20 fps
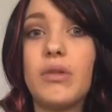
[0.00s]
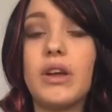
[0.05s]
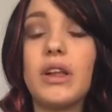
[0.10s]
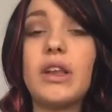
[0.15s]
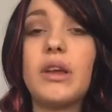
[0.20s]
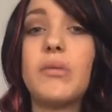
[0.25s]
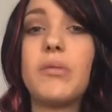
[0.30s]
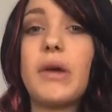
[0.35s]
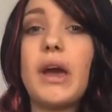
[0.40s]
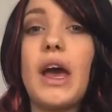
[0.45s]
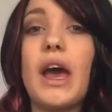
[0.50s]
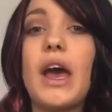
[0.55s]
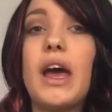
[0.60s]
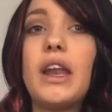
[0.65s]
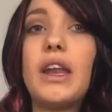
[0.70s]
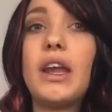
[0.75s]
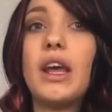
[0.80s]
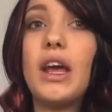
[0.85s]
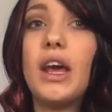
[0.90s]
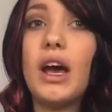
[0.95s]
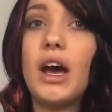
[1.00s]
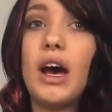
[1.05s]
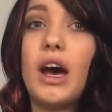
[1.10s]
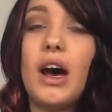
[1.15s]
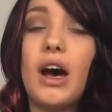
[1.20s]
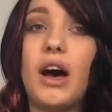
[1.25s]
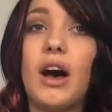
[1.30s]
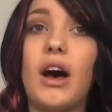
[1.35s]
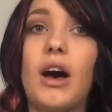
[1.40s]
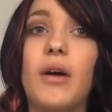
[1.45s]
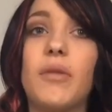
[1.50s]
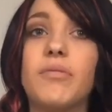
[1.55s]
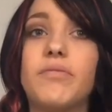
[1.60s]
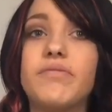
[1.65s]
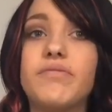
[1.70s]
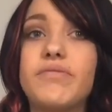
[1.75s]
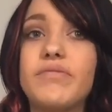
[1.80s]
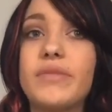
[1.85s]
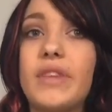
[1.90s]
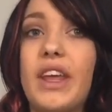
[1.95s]
really bad.
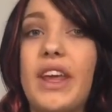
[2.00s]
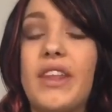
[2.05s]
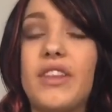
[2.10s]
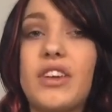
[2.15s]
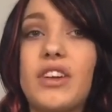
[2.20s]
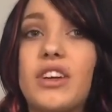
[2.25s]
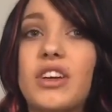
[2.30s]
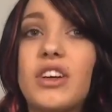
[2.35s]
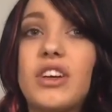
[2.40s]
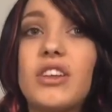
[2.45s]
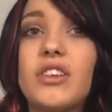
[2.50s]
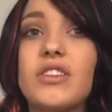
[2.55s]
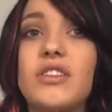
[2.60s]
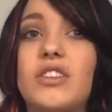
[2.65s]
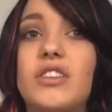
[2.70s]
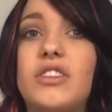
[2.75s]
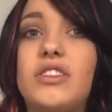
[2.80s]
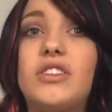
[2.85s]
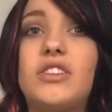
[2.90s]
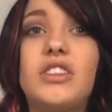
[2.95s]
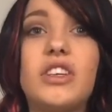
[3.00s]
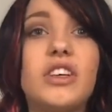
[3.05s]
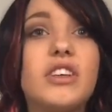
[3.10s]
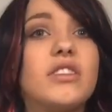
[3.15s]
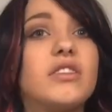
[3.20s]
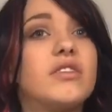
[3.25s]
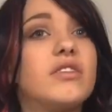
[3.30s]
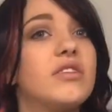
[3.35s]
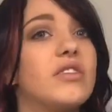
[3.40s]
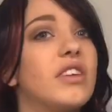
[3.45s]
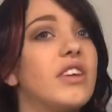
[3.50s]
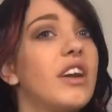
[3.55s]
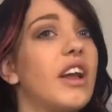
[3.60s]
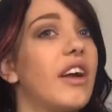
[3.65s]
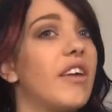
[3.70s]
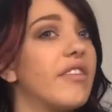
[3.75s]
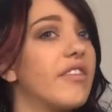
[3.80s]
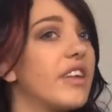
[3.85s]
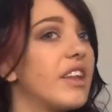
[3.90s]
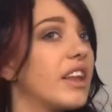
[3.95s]
And the curls are just, they're
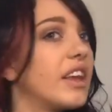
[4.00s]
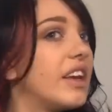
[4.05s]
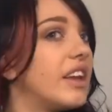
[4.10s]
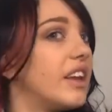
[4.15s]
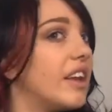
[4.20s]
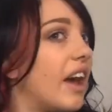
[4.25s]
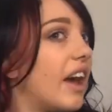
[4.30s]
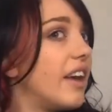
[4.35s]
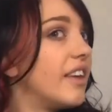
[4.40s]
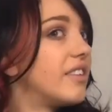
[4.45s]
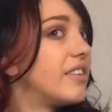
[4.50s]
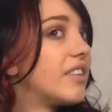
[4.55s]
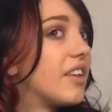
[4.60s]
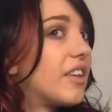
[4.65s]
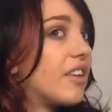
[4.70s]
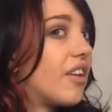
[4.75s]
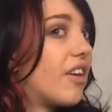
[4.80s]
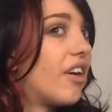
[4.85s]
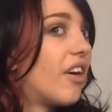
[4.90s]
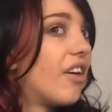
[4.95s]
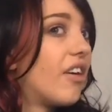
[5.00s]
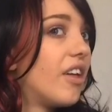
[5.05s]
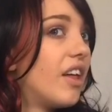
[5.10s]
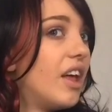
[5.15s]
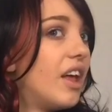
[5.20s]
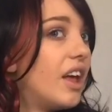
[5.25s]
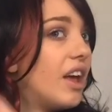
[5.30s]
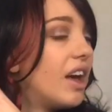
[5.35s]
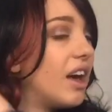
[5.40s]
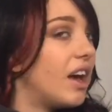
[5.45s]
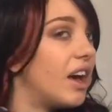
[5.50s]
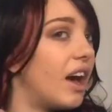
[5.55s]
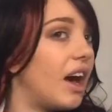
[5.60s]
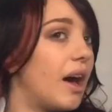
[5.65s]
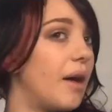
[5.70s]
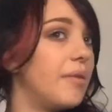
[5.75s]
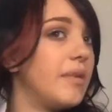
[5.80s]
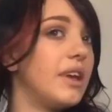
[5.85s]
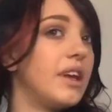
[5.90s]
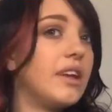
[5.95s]
not really nice at all.
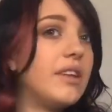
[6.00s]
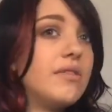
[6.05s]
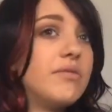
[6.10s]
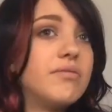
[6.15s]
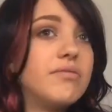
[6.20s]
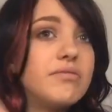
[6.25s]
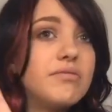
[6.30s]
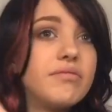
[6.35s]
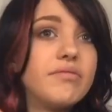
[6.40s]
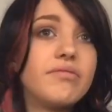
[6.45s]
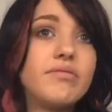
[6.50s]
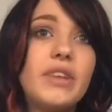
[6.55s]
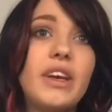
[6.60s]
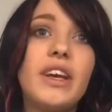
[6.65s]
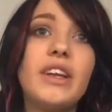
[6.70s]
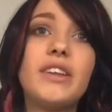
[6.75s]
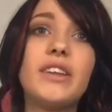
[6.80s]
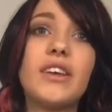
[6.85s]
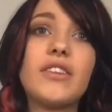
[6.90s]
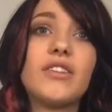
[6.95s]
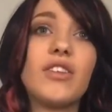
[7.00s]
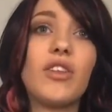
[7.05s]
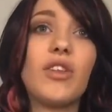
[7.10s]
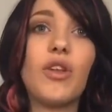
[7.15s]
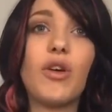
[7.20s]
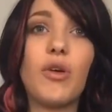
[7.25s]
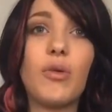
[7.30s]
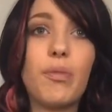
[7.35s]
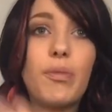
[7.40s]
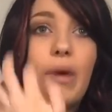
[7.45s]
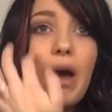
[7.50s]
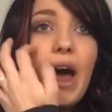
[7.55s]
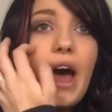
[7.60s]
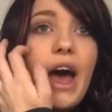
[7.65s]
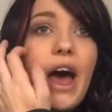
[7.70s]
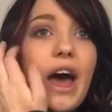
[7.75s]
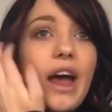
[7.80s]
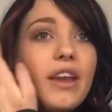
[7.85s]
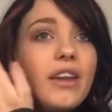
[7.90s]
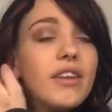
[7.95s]
I mean, it doesn't look
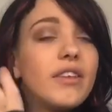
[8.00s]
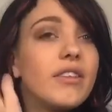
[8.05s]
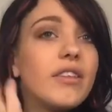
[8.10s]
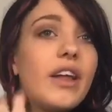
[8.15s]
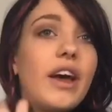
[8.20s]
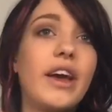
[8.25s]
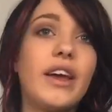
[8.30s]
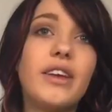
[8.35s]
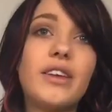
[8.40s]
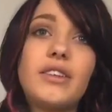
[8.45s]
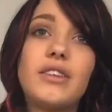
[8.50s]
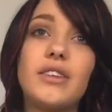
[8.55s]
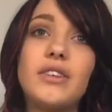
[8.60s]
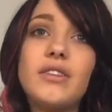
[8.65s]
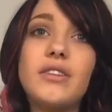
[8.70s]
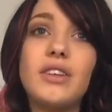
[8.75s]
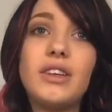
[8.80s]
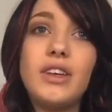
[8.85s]
bad. Like,